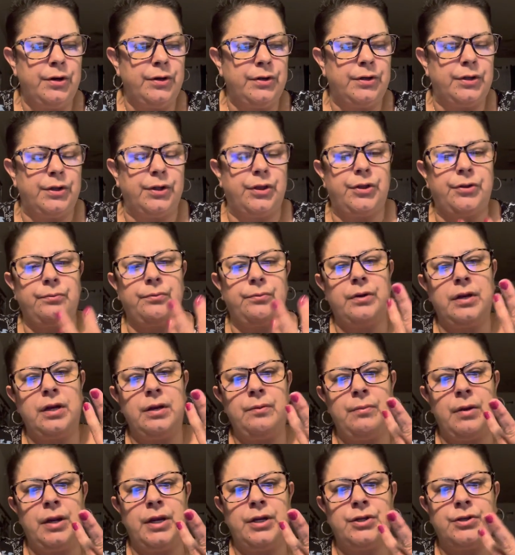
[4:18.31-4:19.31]
the three
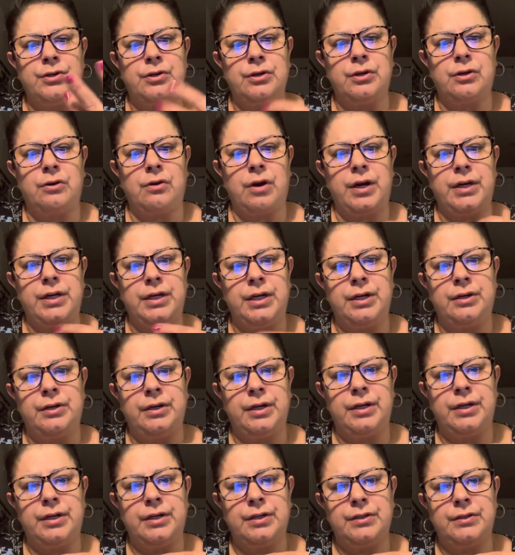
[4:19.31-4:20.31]
major
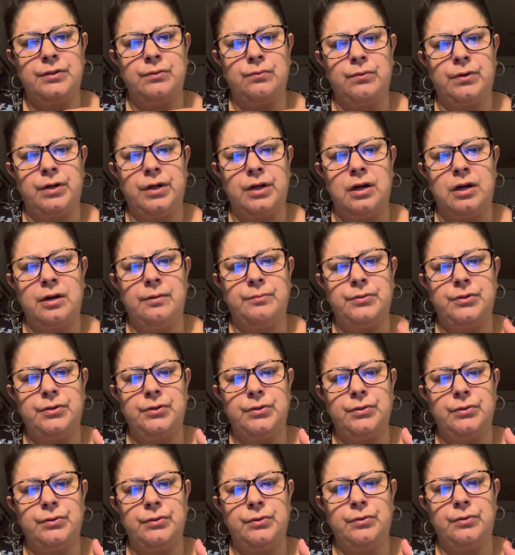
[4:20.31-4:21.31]
criterias when it comes
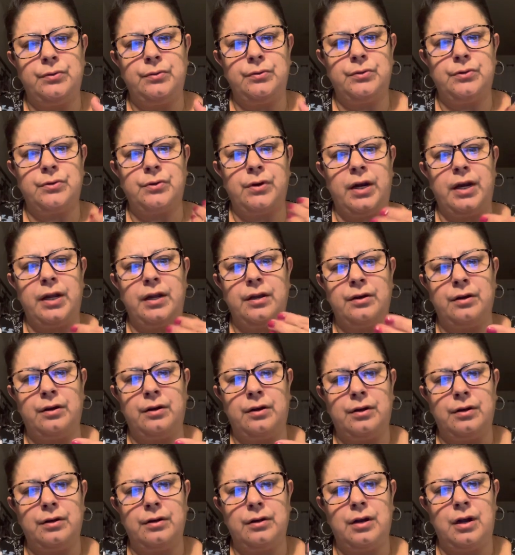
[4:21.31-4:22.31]
to training a
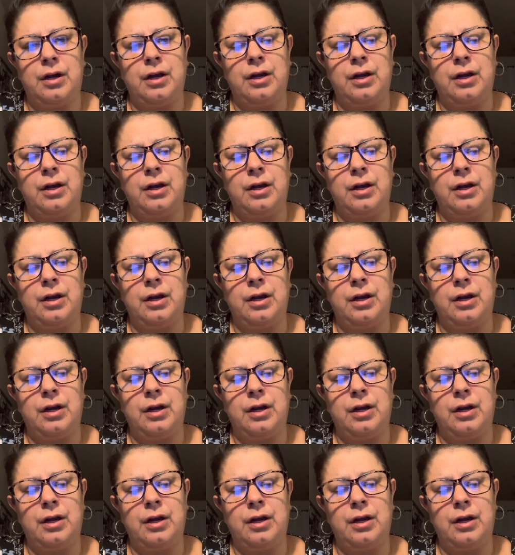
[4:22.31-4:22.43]
dog.